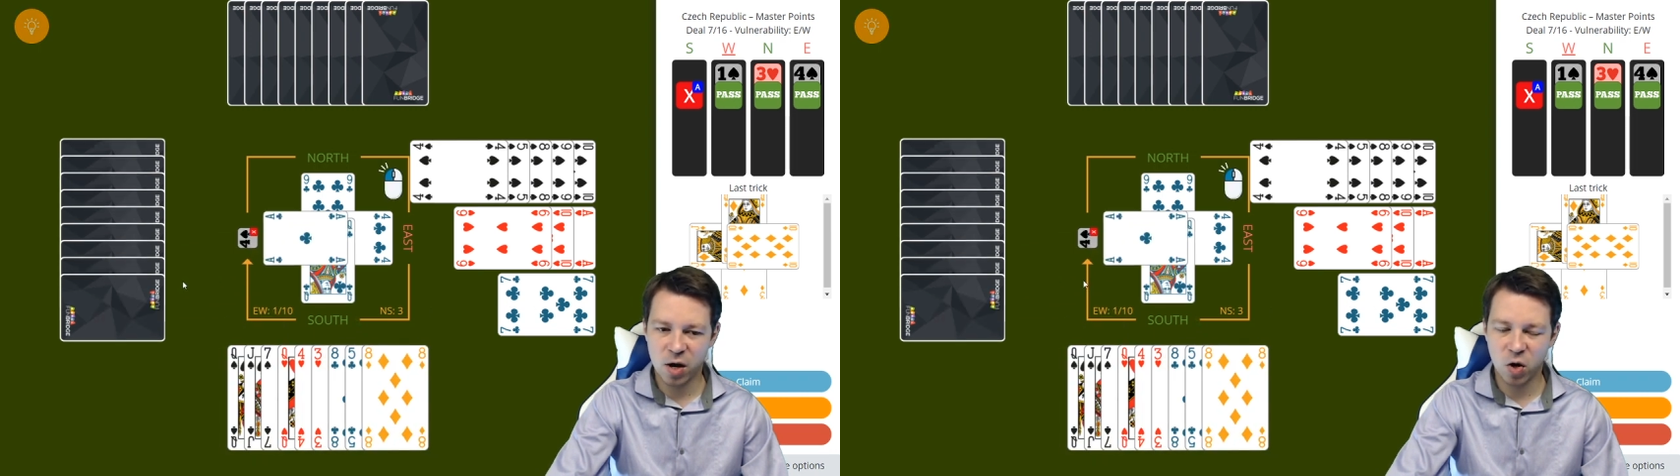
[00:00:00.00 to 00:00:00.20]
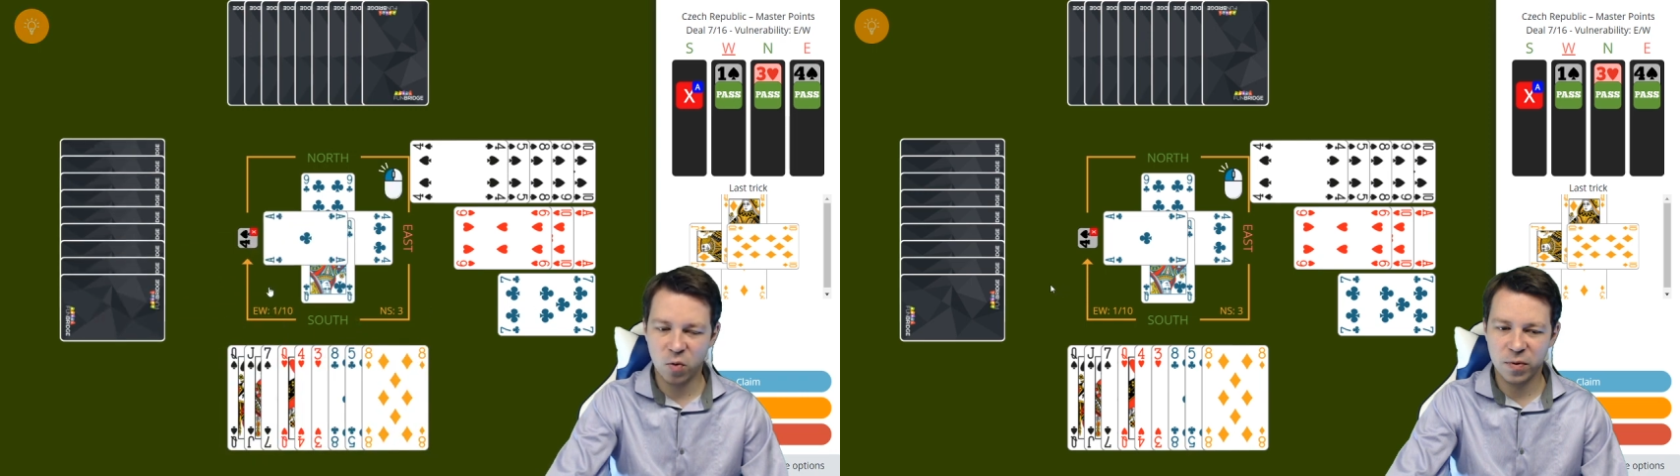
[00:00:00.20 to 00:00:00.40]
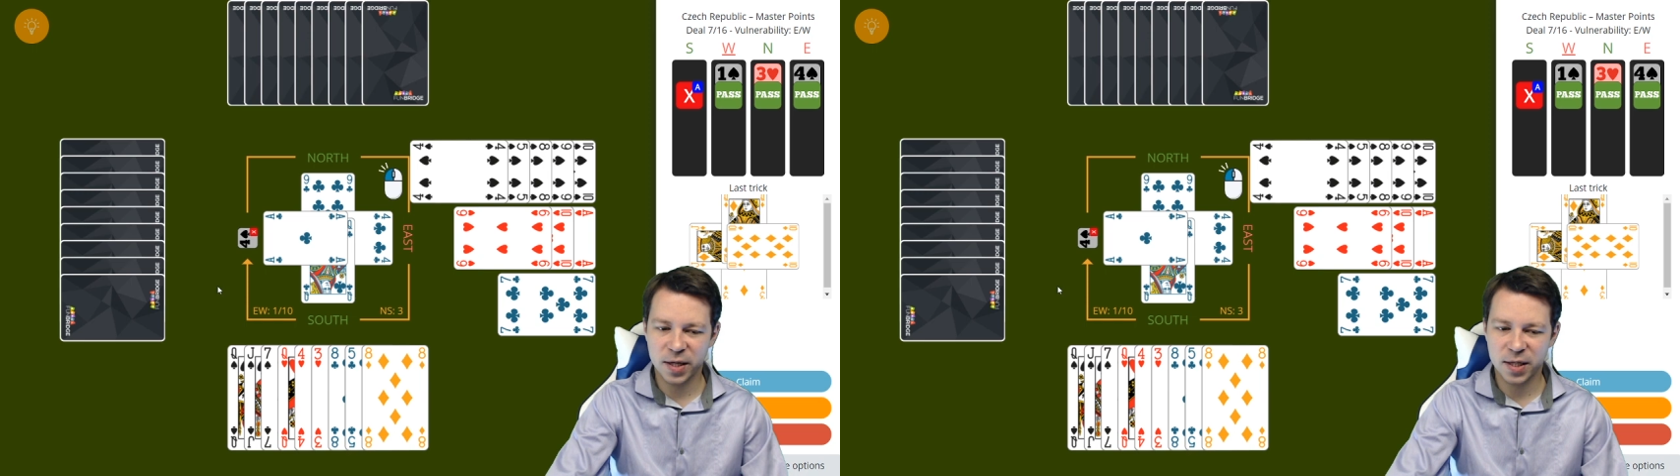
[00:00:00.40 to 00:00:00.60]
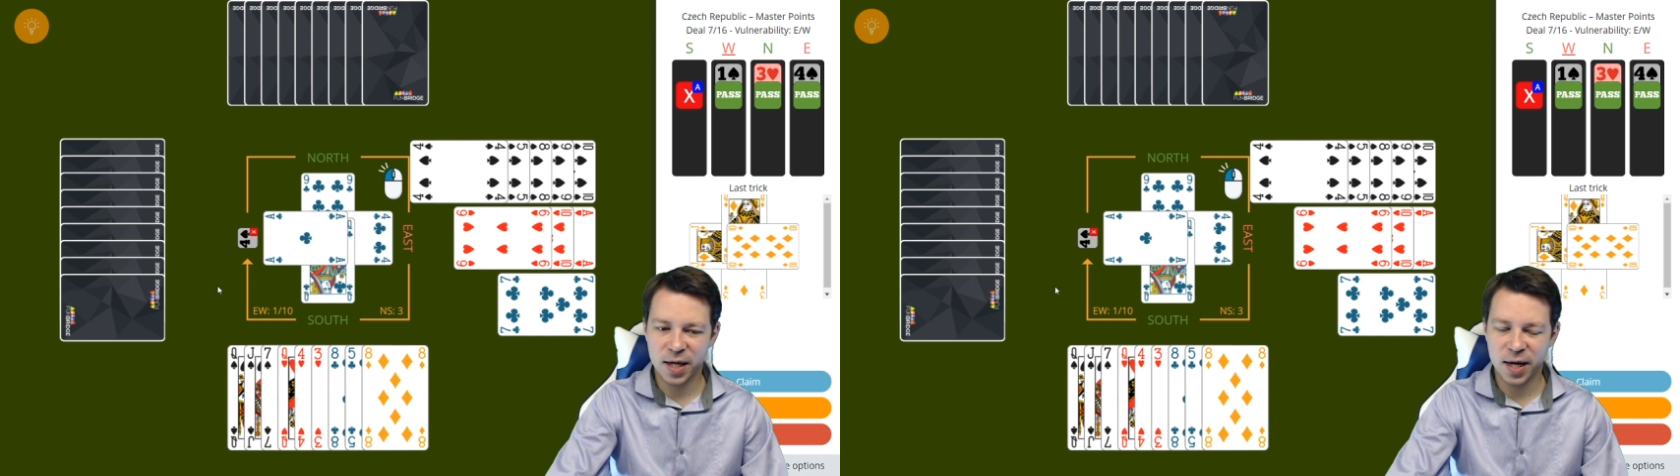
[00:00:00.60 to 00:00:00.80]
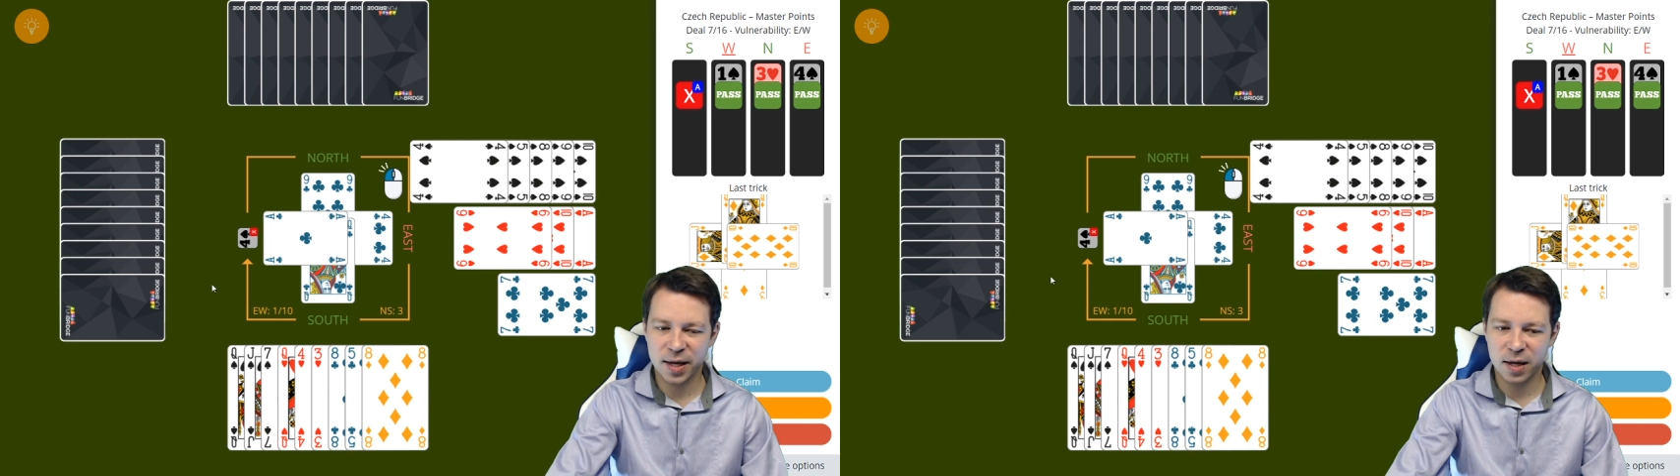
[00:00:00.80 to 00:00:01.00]
hope that
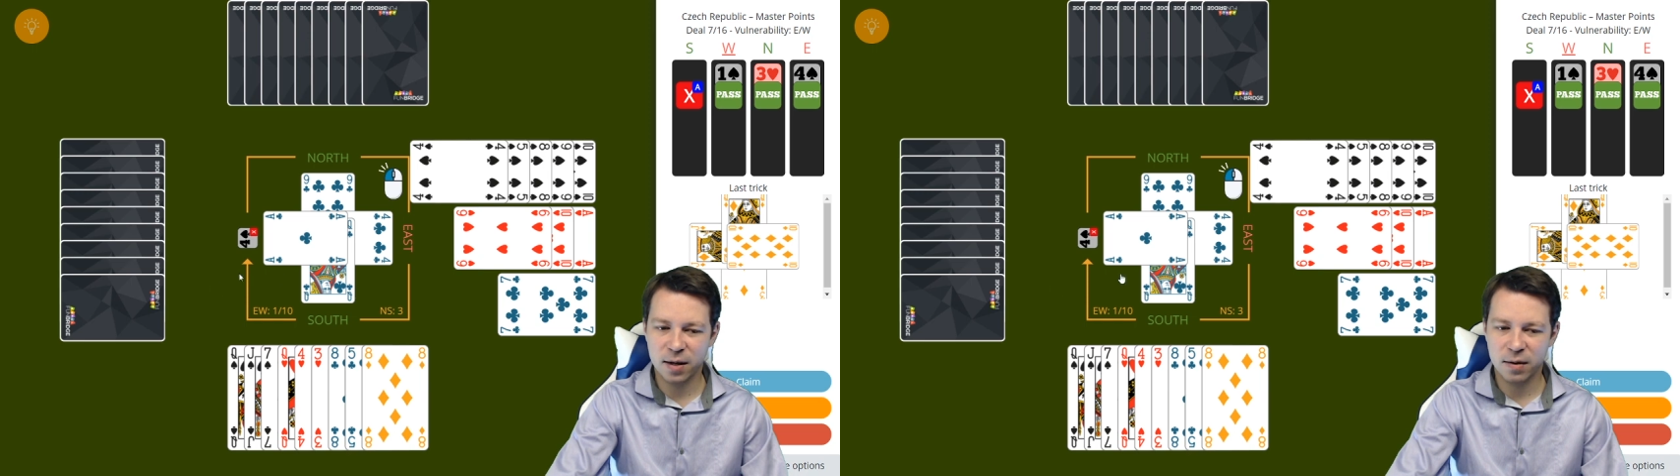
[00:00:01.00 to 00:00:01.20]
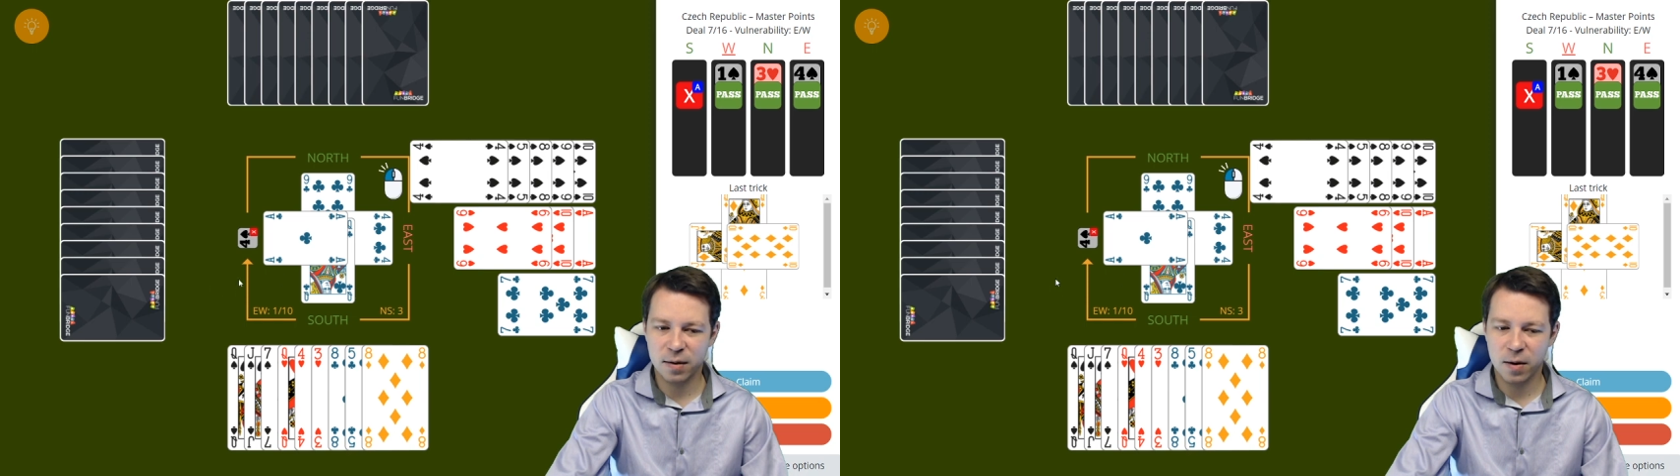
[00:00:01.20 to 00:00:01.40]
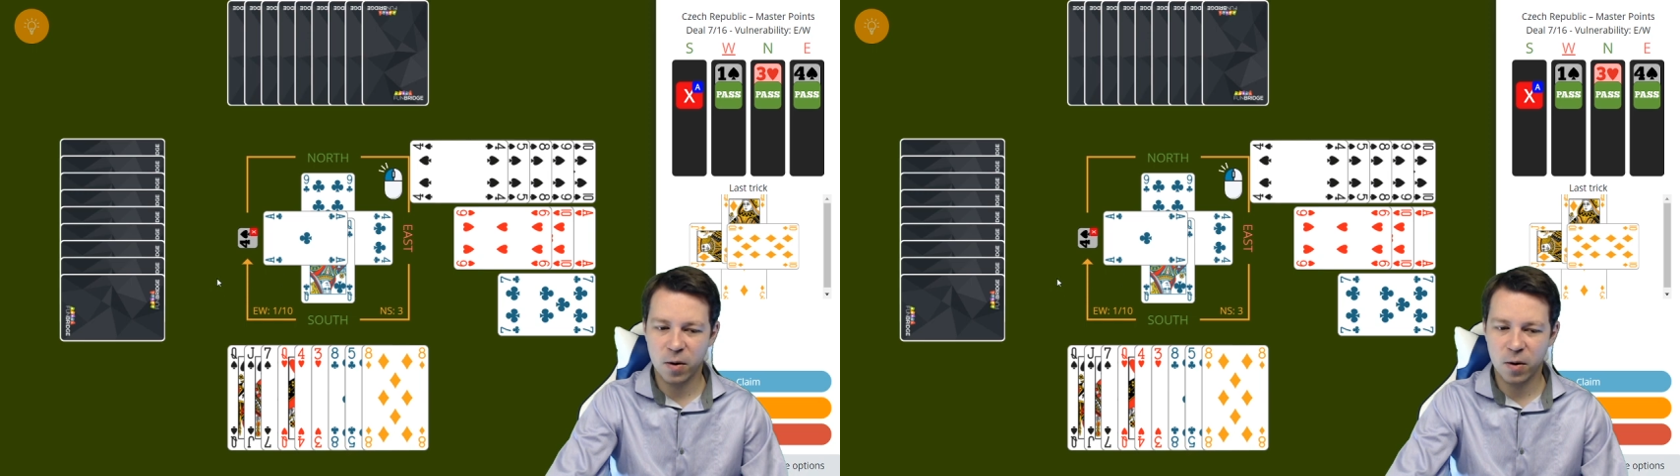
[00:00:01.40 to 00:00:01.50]
I can